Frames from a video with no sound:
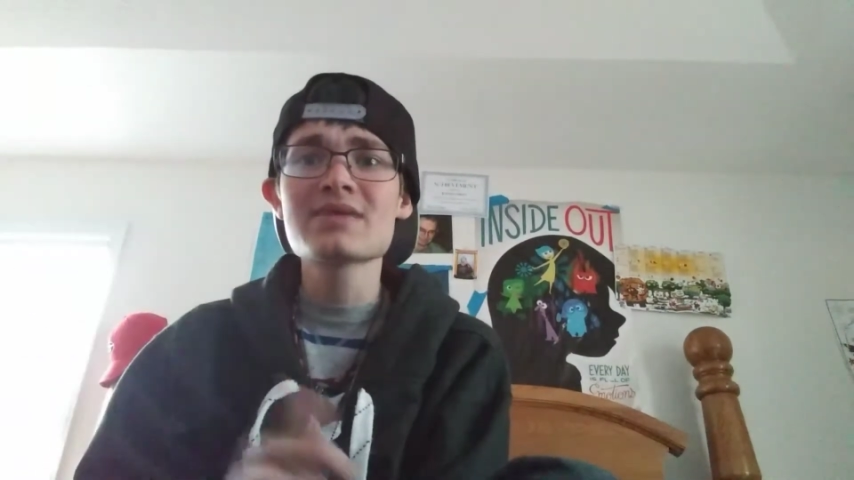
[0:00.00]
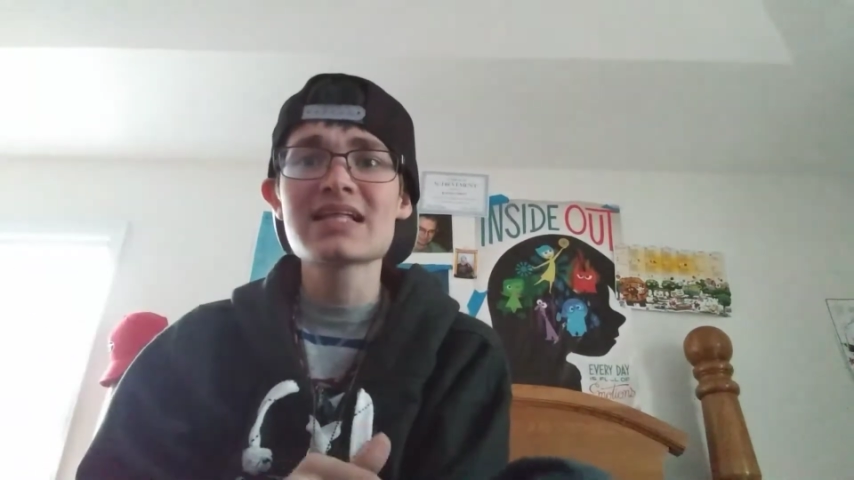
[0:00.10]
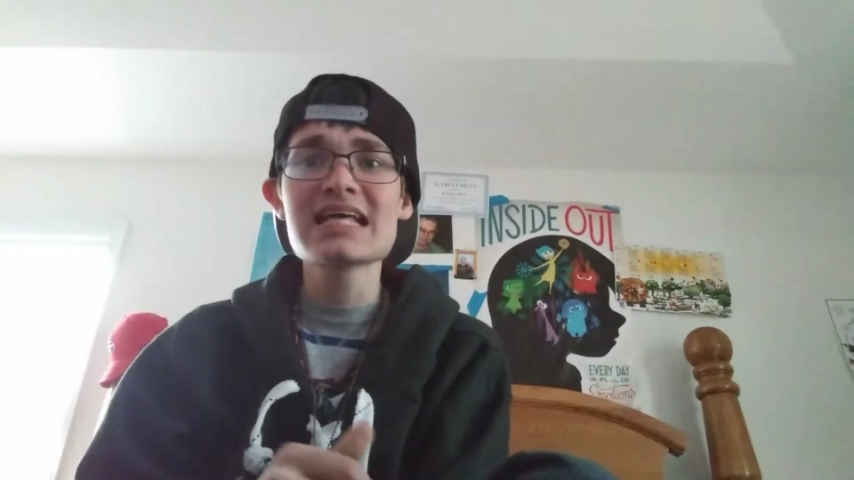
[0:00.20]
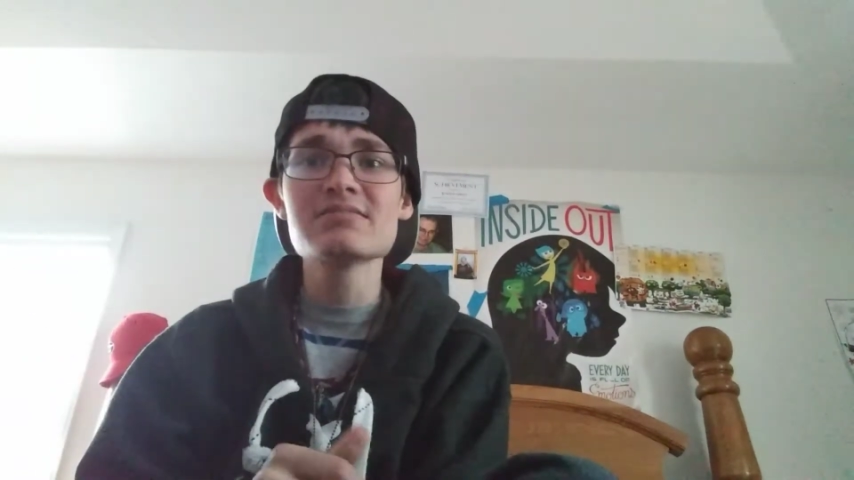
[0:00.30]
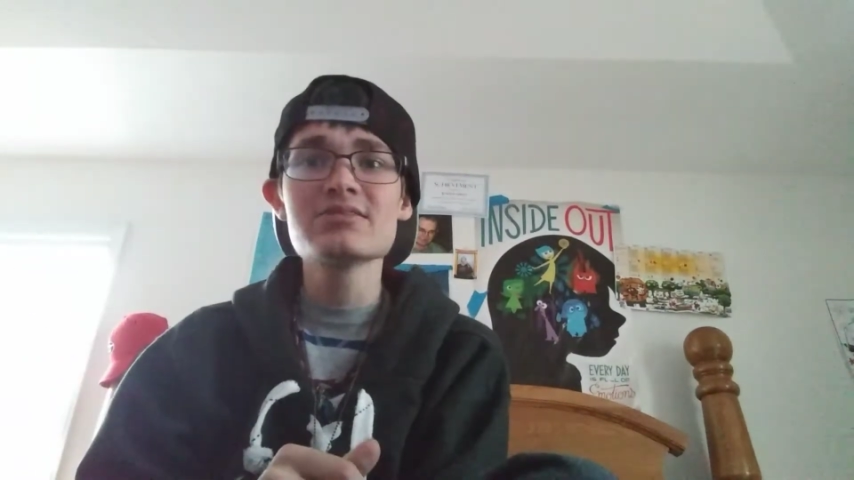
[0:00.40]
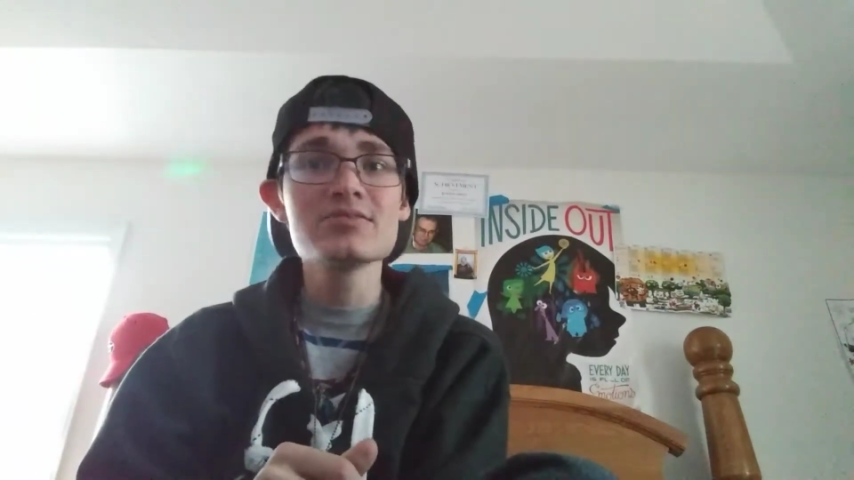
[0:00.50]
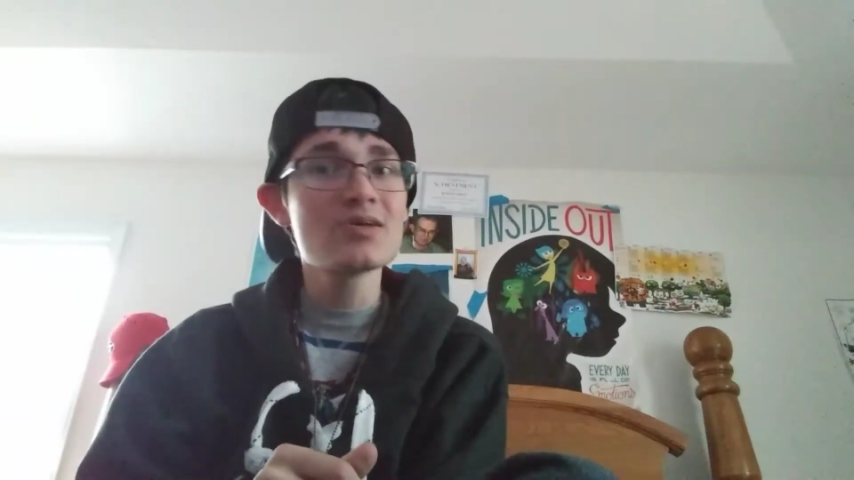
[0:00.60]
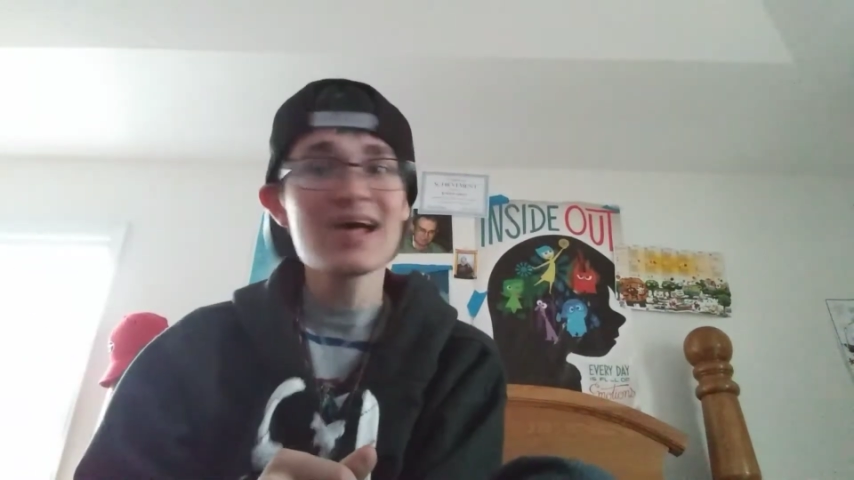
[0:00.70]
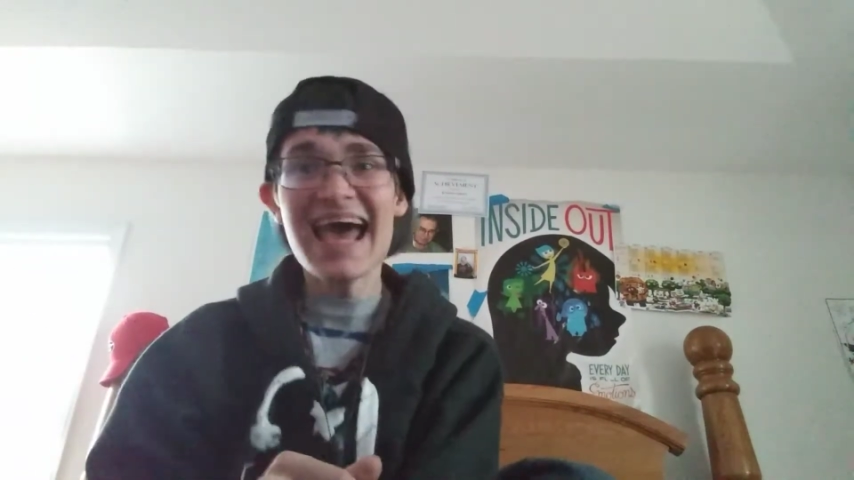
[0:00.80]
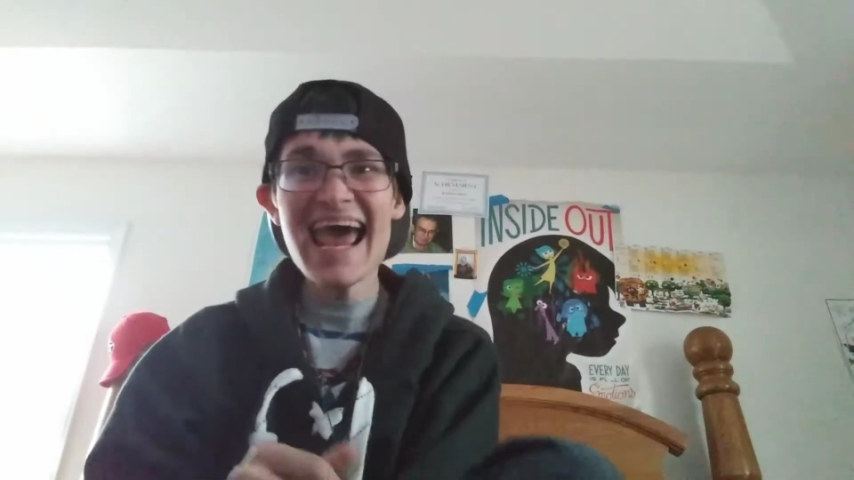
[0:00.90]
my classmates, she was
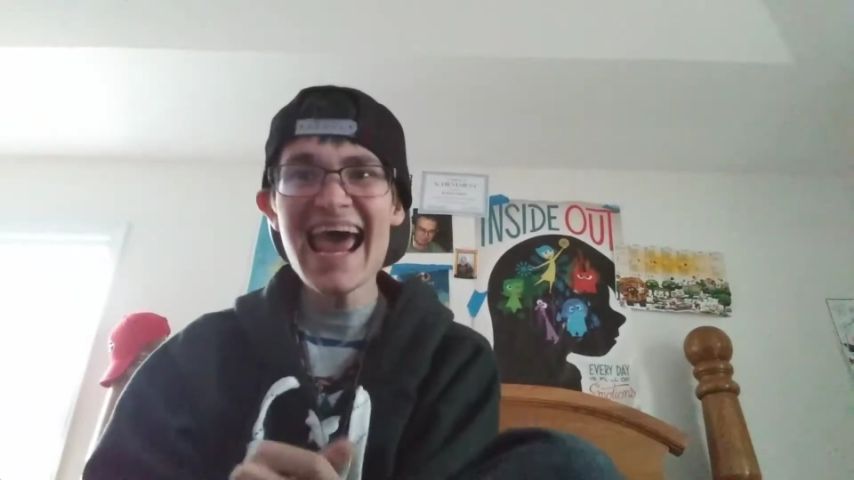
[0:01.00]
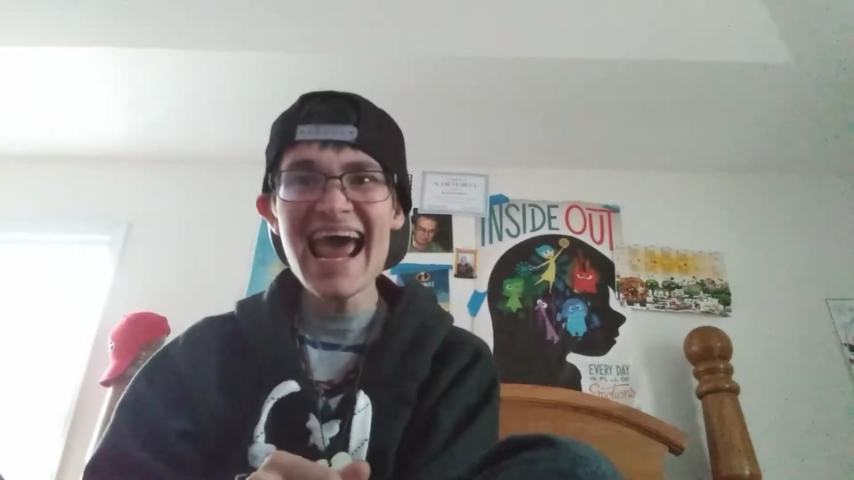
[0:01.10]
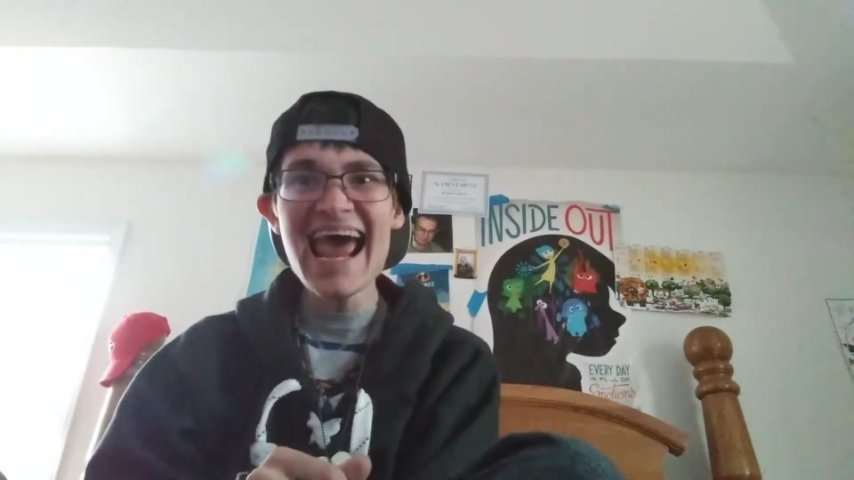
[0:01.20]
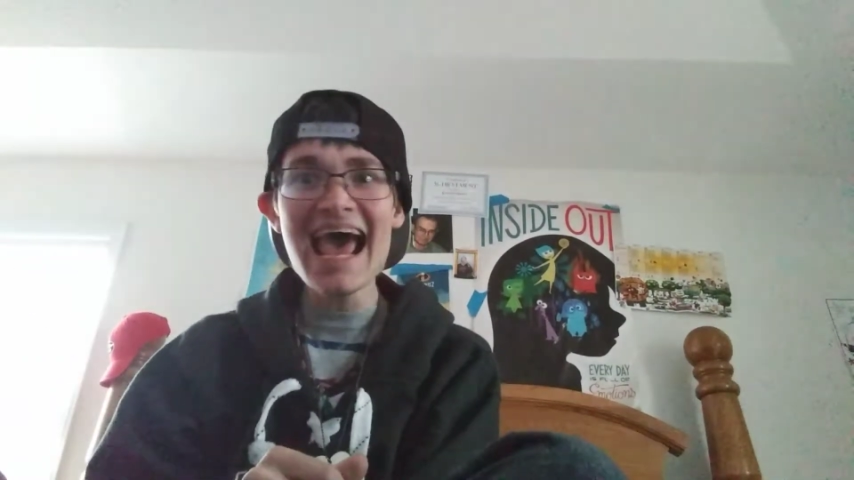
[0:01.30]
going, ah!